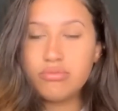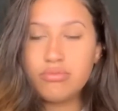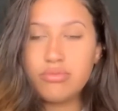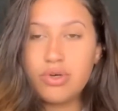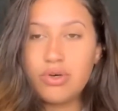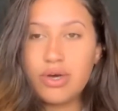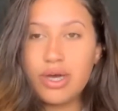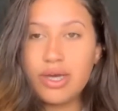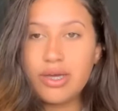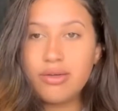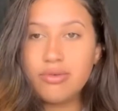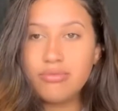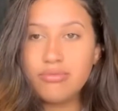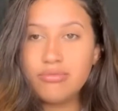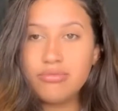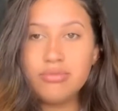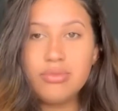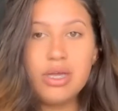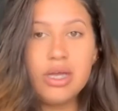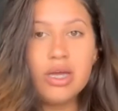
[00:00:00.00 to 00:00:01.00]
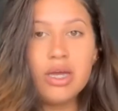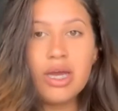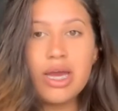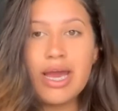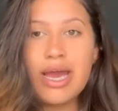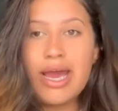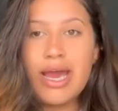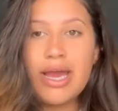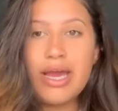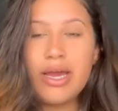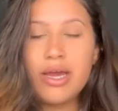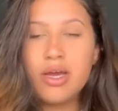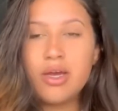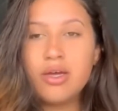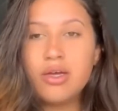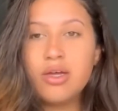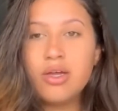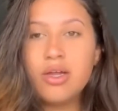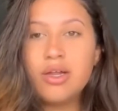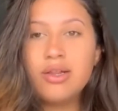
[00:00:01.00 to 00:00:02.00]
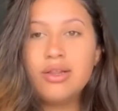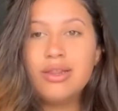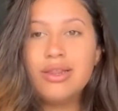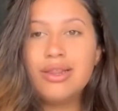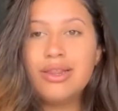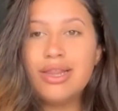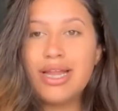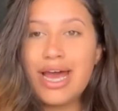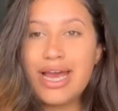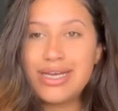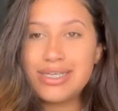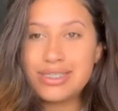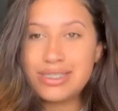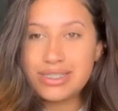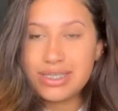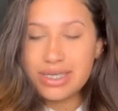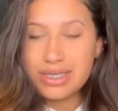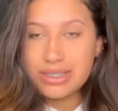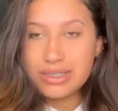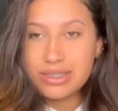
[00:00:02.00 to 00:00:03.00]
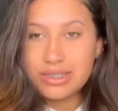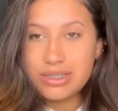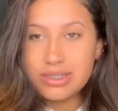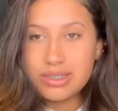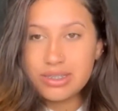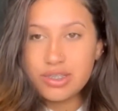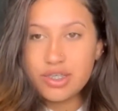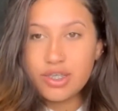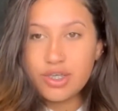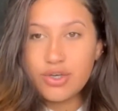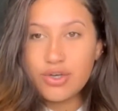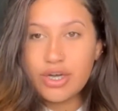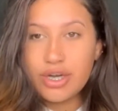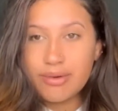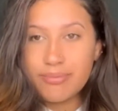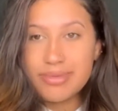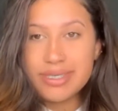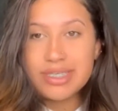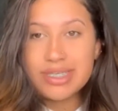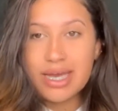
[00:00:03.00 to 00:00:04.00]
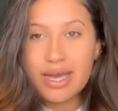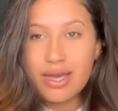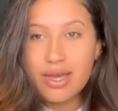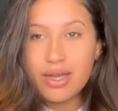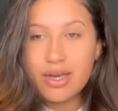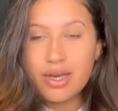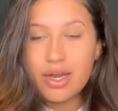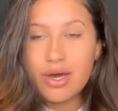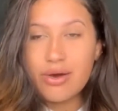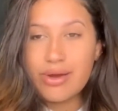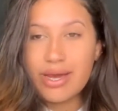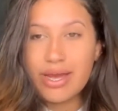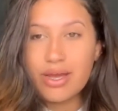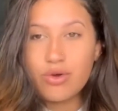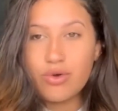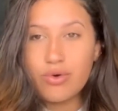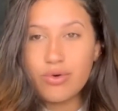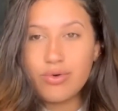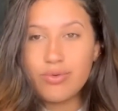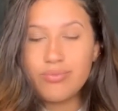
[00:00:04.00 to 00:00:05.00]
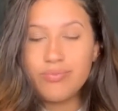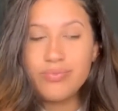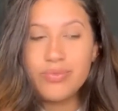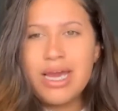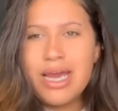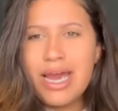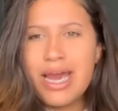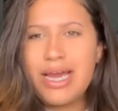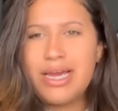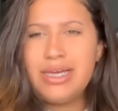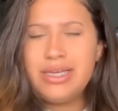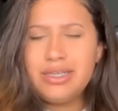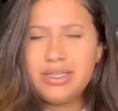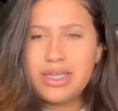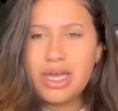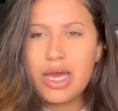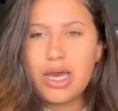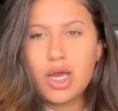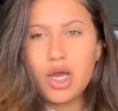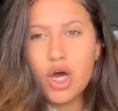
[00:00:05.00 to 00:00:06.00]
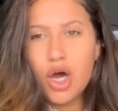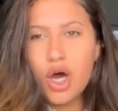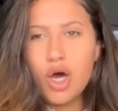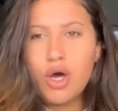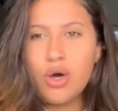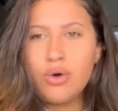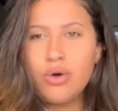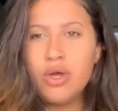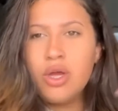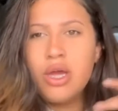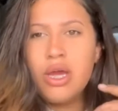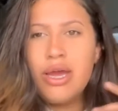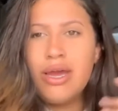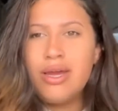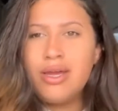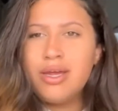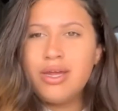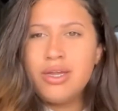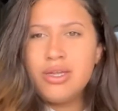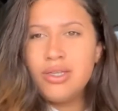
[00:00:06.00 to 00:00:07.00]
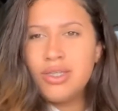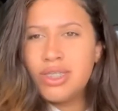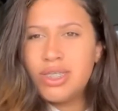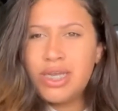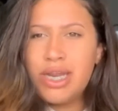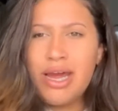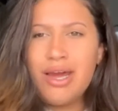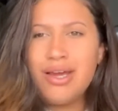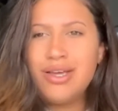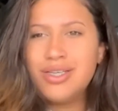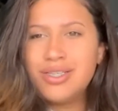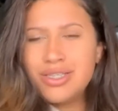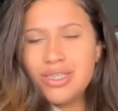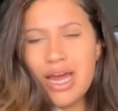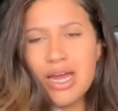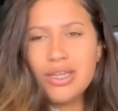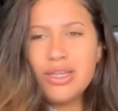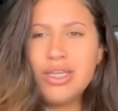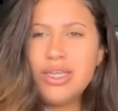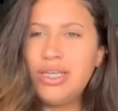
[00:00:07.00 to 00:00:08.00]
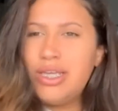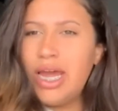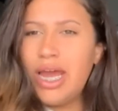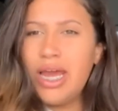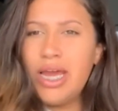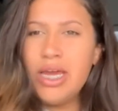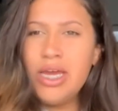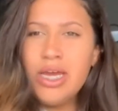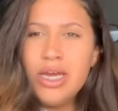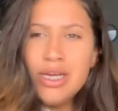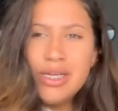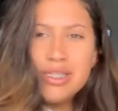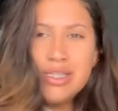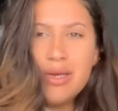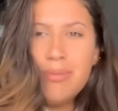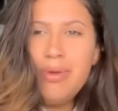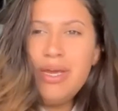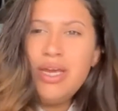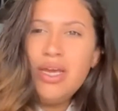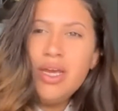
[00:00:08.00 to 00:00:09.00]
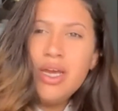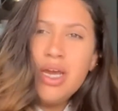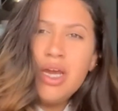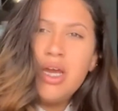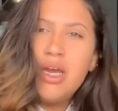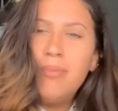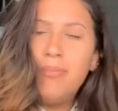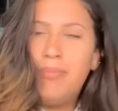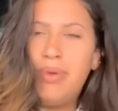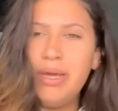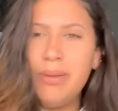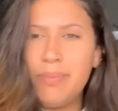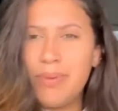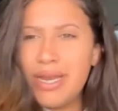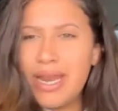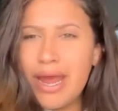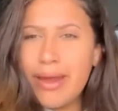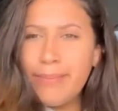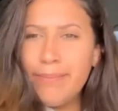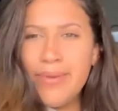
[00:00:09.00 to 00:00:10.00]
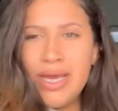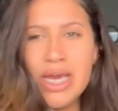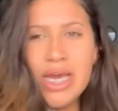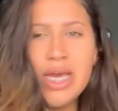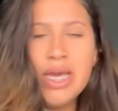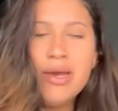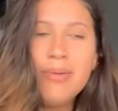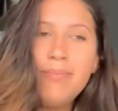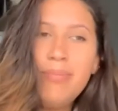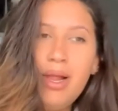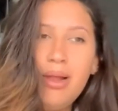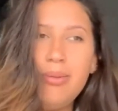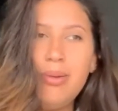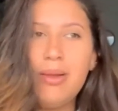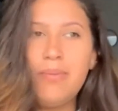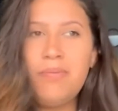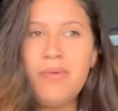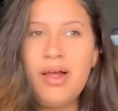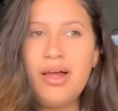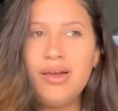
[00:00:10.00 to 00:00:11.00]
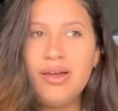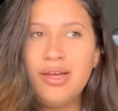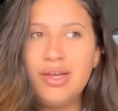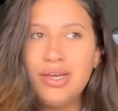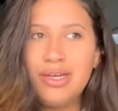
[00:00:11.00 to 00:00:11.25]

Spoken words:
Okay? A license. You hear me say it? Okay, cool. And he's like, oh, today is not the day to be beeping at me, blah, blah, blah.